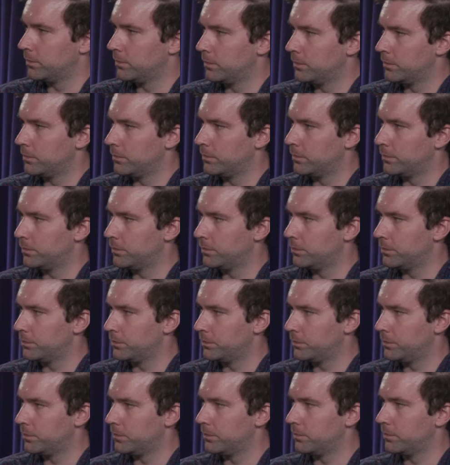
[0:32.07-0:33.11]

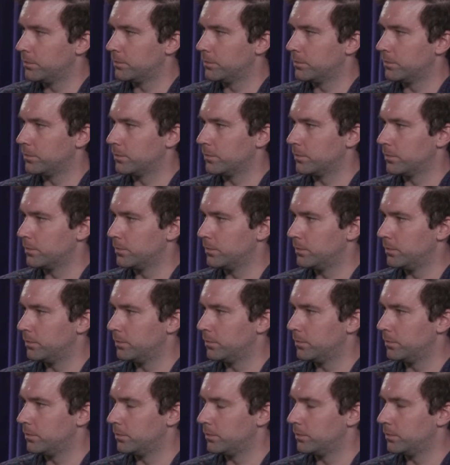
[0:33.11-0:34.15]

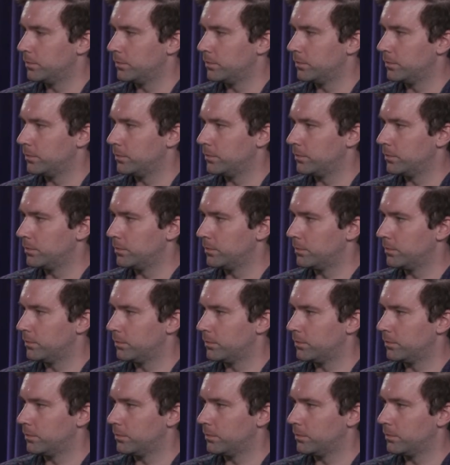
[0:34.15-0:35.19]

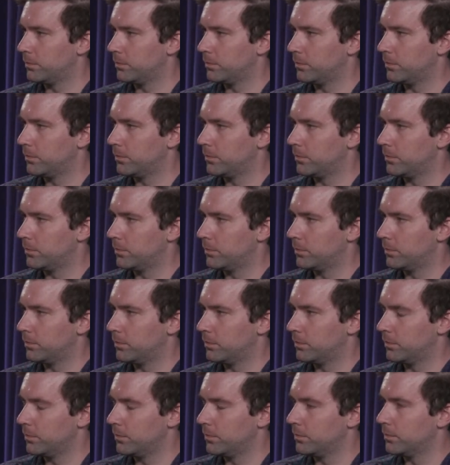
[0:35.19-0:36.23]

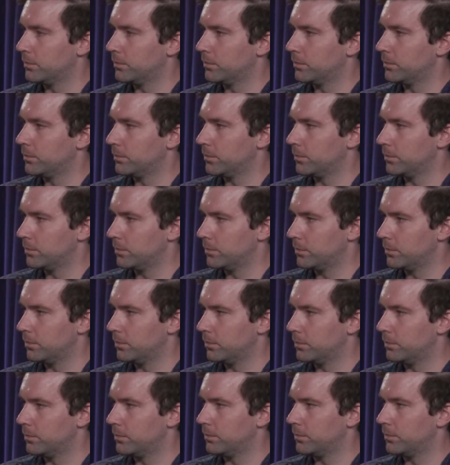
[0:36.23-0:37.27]

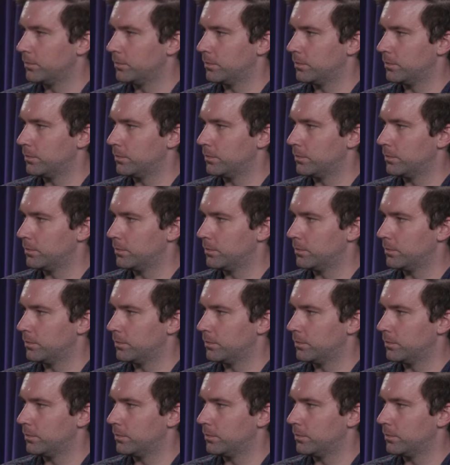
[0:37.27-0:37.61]
This person isn't speaking.